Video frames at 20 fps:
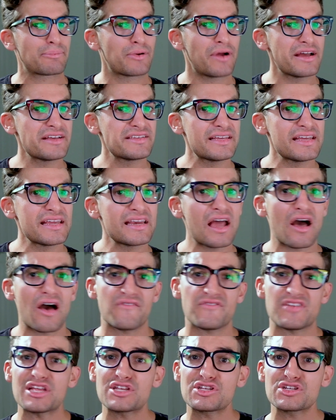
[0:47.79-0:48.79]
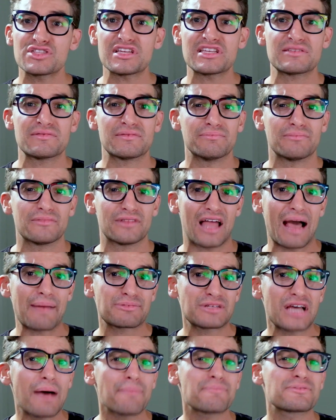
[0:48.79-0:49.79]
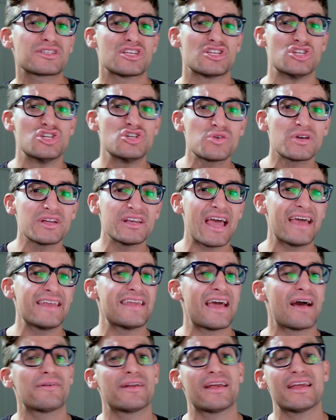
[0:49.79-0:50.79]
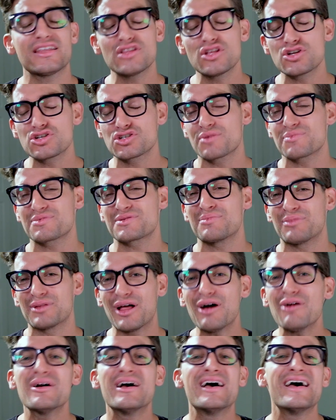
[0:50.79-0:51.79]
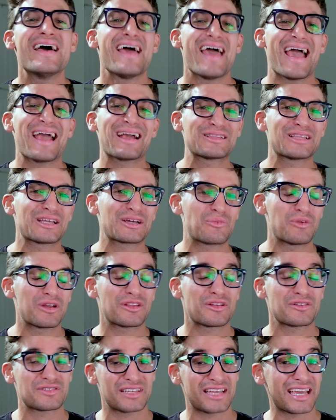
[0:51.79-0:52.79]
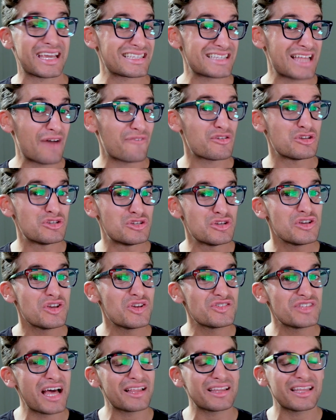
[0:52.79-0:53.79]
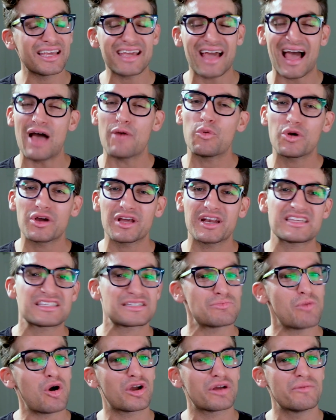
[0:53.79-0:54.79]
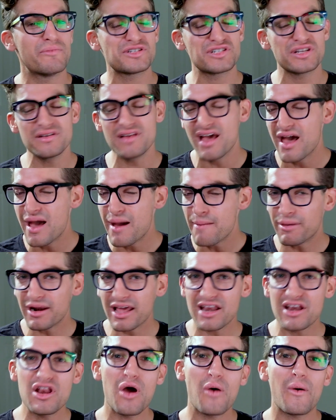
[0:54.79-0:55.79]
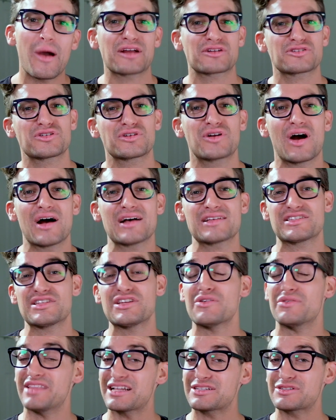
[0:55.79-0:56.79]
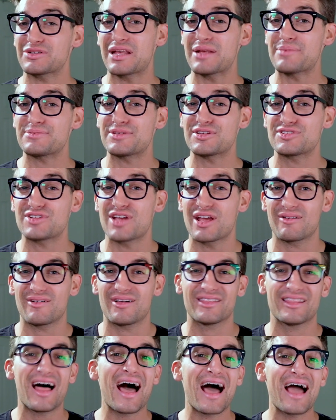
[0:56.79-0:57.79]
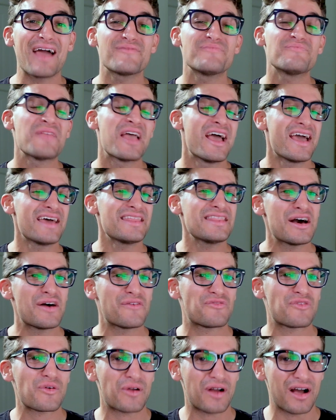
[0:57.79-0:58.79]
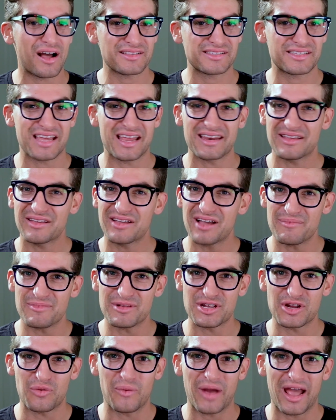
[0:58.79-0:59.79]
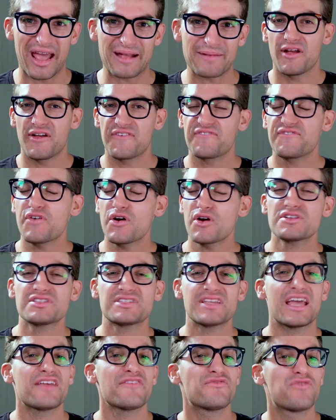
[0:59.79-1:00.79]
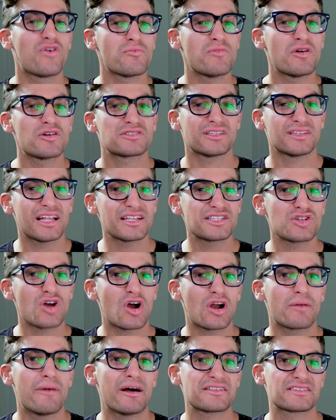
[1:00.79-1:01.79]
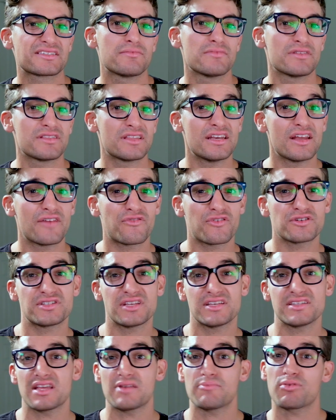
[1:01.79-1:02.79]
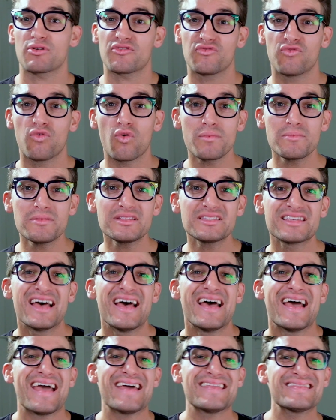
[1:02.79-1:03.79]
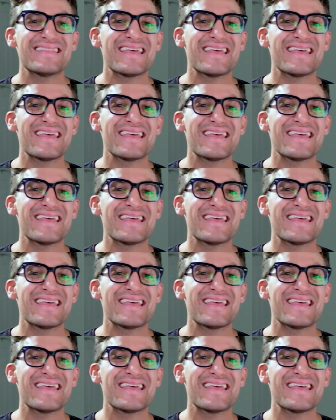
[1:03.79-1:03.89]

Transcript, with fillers: pricing of each of these laptops, you can head down in the description below and click one of those links. Now, if you do use that link, I will get a small commission, but at no extra cost to you, and that's what keeps this channel alive and the helpful content coming your way. First and foremost, let's talk about some of the differences in performance, and